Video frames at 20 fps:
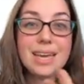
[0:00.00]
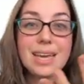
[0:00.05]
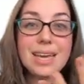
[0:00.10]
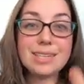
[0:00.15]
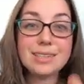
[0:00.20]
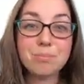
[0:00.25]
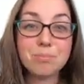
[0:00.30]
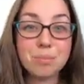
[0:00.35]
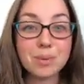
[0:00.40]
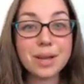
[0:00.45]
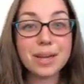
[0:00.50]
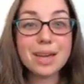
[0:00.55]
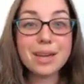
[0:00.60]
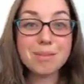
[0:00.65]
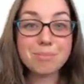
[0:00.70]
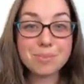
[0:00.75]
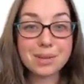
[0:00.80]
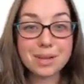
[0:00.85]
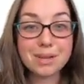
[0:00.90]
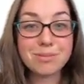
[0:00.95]
it's
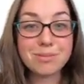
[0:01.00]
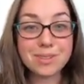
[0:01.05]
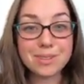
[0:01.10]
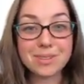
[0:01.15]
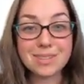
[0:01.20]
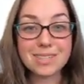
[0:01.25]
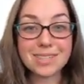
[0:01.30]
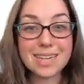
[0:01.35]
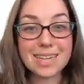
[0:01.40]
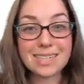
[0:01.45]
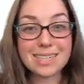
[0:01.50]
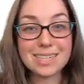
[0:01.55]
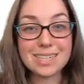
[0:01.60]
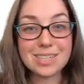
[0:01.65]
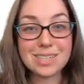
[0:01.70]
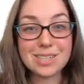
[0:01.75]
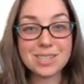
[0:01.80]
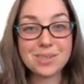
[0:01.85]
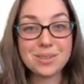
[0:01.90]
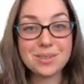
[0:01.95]
bringing blood flow to that
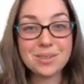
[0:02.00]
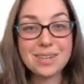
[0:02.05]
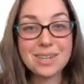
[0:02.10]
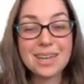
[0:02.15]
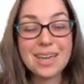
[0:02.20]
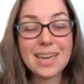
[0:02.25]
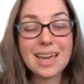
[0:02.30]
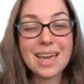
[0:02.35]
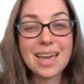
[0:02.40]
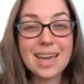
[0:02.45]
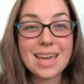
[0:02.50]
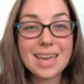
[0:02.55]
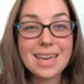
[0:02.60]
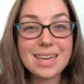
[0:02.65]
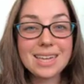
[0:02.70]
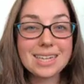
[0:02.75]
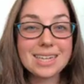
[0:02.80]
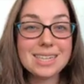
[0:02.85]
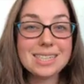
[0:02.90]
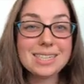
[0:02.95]
tissue,
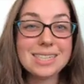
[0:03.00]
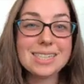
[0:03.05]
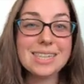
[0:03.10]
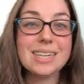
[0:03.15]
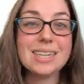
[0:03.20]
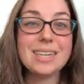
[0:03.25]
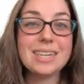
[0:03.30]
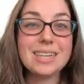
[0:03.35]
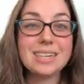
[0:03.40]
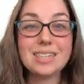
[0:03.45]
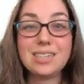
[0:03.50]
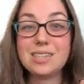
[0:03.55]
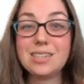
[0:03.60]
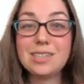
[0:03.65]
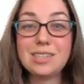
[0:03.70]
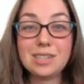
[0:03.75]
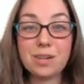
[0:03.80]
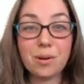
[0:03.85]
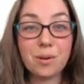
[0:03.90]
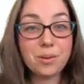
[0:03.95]
and
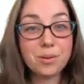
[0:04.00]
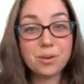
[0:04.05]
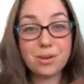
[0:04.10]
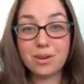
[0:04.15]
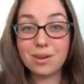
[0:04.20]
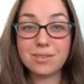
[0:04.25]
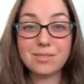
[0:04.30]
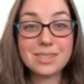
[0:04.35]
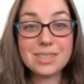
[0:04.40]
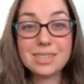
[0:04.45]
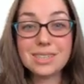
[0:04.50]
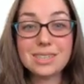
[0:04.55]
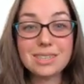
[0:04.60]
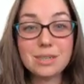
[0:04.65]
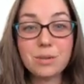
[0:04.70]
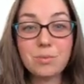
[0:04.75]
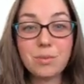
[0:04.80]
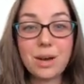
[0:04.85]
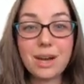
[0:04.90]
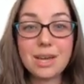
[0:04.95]
just whole nervous
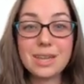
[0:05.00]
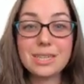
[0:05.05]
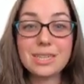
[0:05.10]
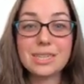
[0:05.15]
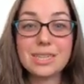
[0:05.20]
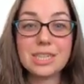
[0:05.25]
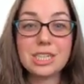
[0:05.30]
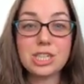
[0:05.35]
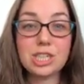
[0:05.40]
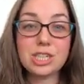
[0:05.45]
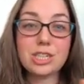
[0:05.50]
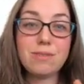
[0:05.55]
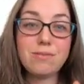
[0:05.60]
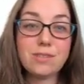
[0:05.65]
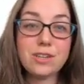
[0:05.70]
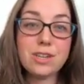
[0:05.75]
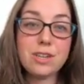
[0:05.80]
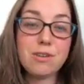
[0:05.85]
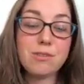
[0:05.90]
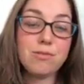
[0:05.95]
system wise, it's
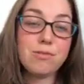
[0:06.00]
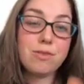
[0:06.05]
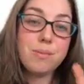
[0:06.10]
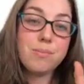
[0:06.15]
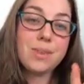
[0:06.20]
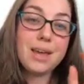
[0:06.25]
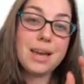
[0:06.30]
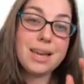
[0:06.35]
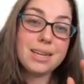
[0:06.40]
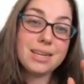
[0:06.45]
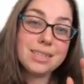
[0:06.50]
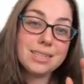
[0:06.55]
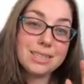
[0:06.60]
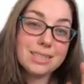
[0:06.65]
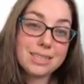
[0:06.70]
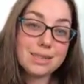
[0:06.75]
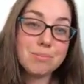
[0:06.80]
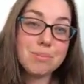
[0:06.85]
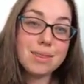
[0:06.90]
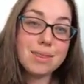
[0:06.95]
shifting you from that
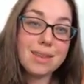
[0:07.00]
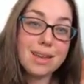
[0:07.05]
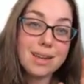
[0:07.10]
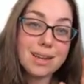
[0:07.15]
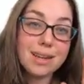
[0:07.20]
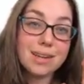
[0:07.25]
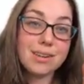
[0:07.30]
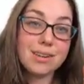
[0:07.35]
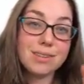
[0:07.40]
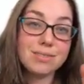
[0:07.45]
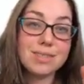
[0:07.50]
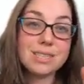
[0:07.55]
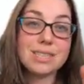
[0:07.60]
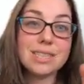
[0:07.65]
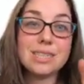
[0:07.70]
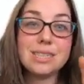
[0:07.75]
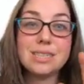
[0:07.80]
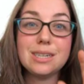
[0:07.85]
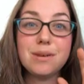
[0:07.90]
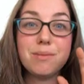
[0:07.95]
sympathetic nervous
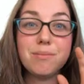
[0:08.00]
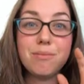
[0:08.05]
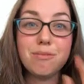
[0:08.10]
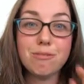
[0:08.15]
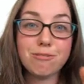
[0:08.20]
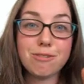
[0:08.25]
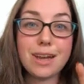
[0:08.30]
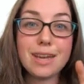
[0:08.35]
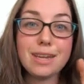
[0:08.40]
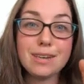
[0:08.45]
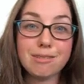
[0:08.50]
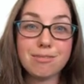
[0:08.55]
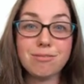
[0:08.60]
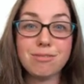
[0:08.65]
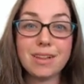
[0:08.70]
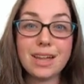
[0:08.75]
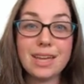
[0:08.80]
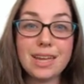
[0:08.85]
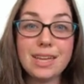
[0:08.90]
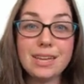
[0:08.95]
system fight and
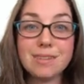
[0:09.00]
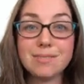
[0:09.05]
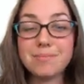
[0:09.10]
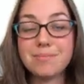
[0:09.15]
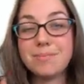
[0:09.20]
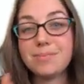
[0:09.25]
flight